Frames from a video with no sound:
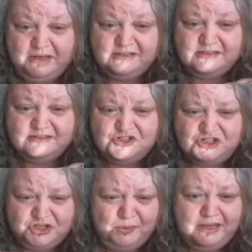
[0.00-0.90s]
bit
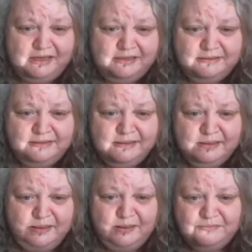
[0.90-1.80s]
chewy,
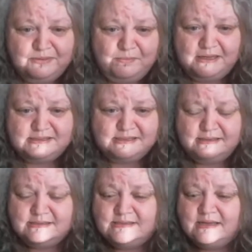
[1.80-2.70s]
if that makes
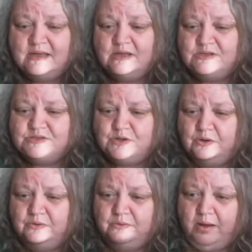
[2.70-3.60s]
sense.
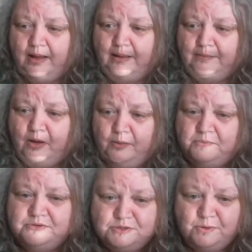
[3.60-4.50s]
So I
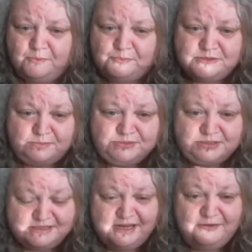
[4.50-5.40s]
want to grow some
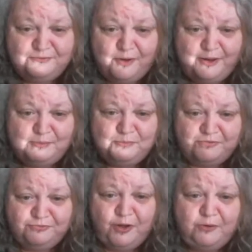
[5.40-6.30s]
to see if I
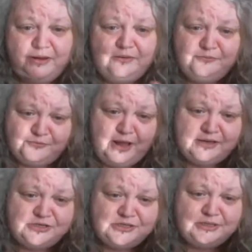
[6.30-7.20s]
prefer it
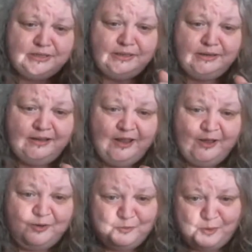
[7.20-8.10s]
fresh,
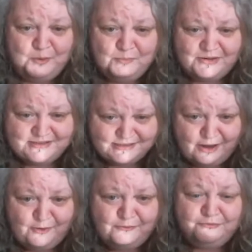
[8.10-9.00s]
grown
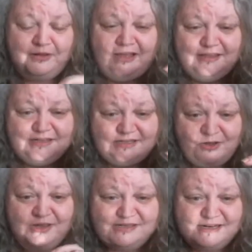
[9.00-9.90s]
myself at the
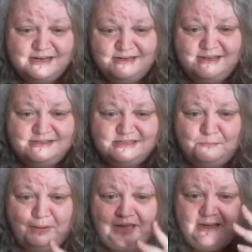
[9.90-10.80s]
size that it needs
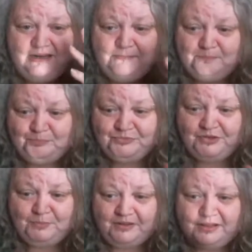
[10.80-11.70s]
to be
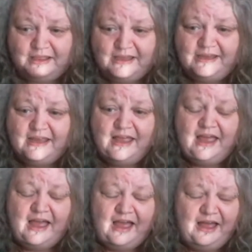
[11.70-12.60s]
typically.
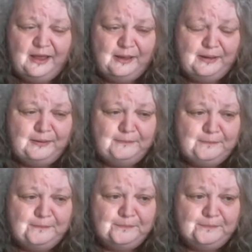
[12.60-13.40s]
That's